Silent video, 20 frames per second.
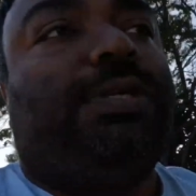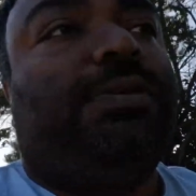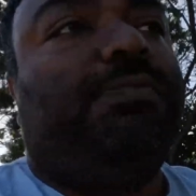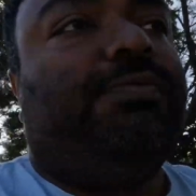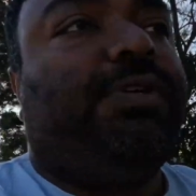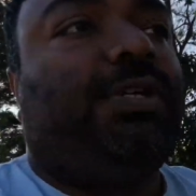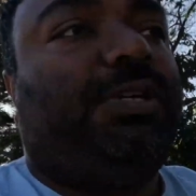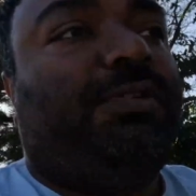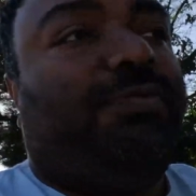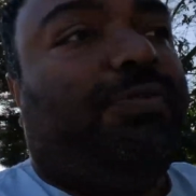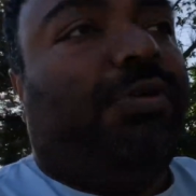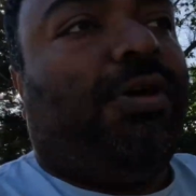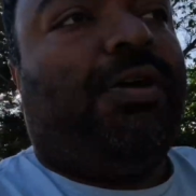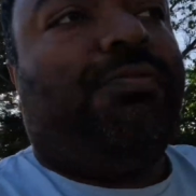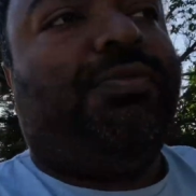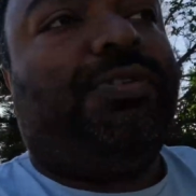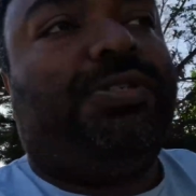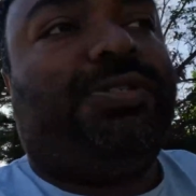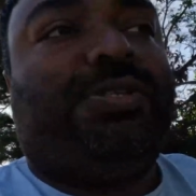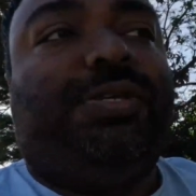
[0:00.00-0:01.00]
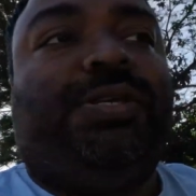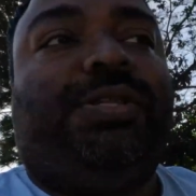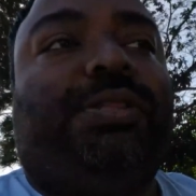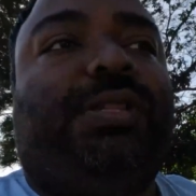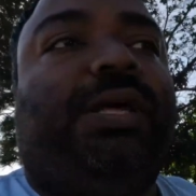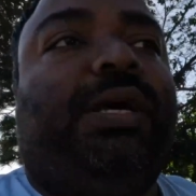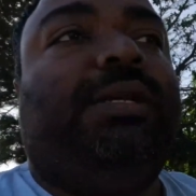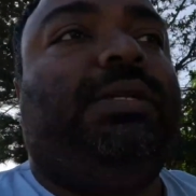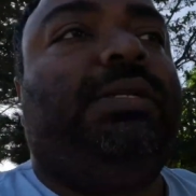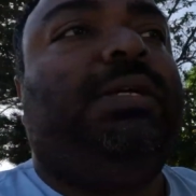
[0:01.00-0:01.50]
weaver if you haven't
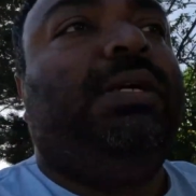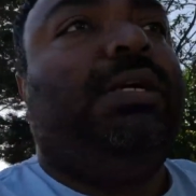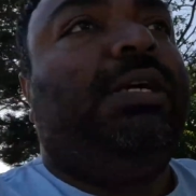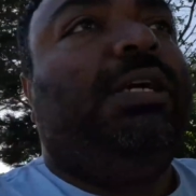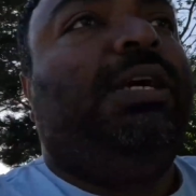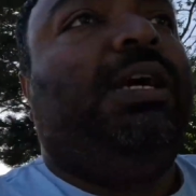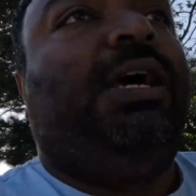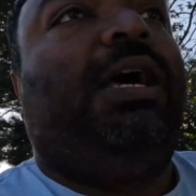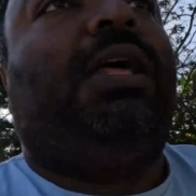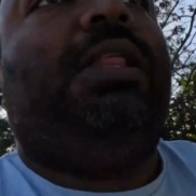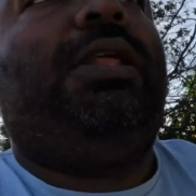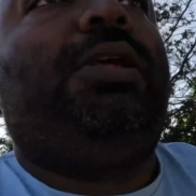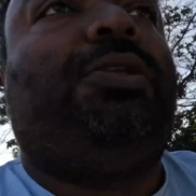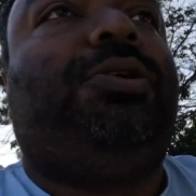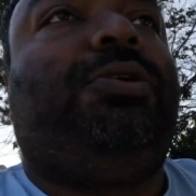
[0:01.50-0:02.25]
seen that. And